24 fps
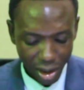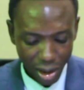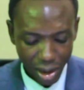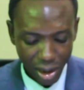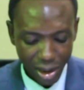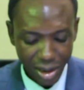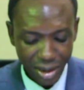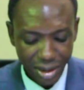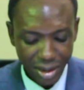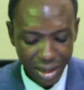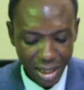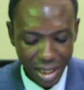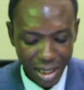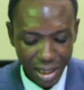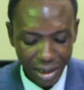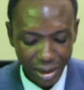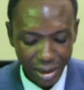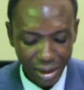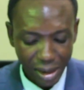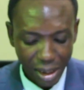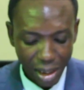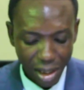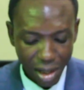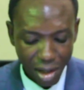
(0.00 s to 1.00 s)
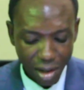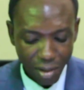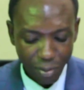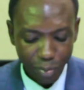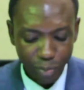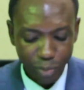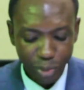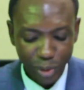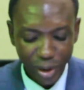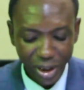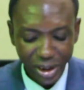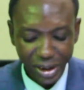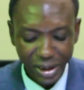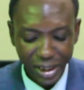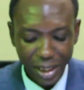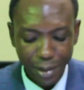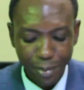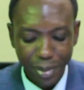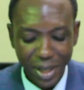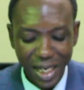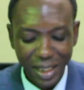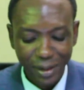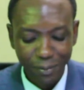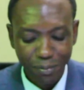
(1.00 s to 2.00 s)
He said, preach
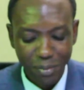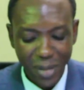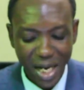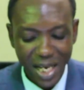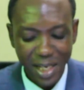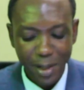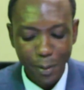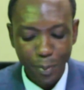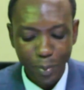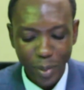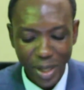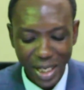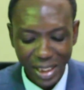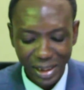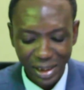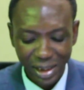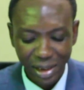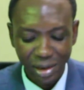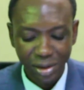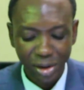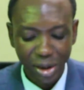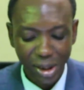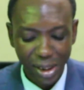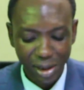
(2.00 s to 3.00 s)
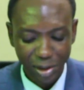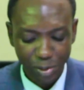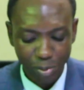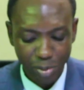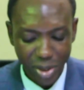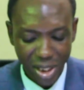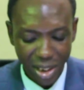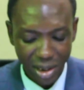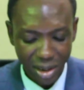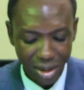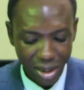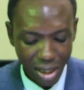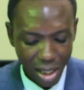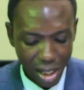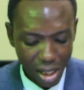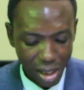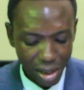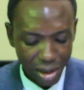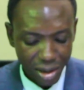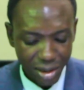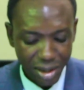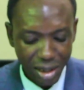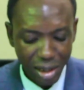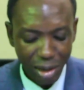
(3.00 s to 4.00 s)
about my impending judgment.
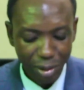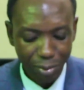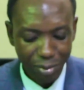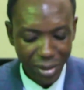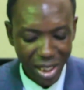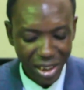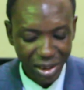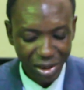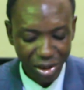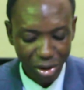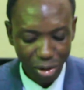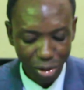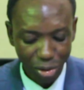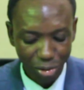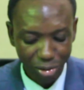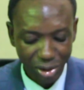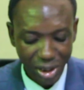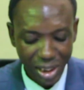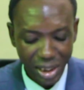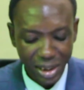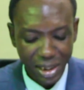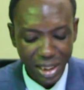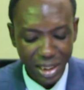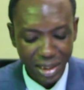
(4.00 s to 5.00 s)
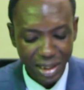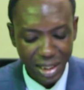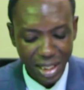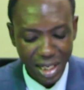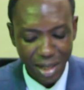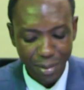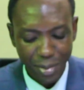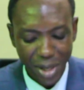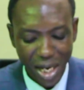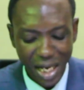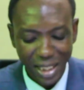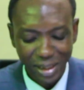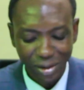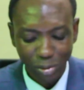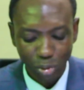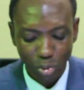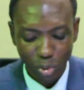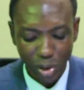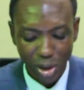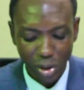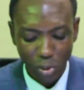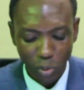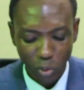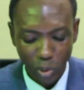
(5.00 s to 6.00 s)
Tell my children that I am
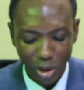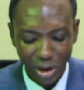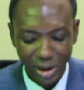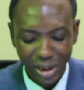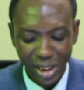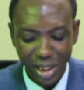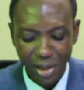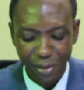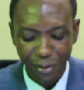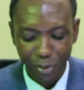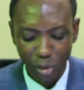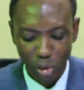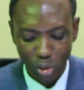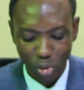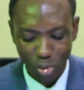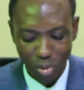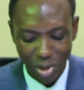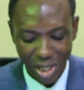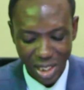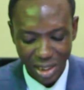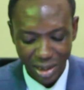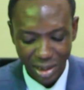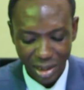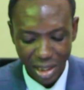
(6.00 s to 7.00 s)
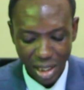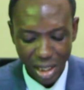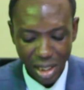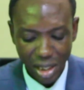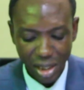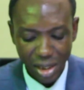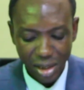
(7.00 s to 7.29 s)
angry with evildoers.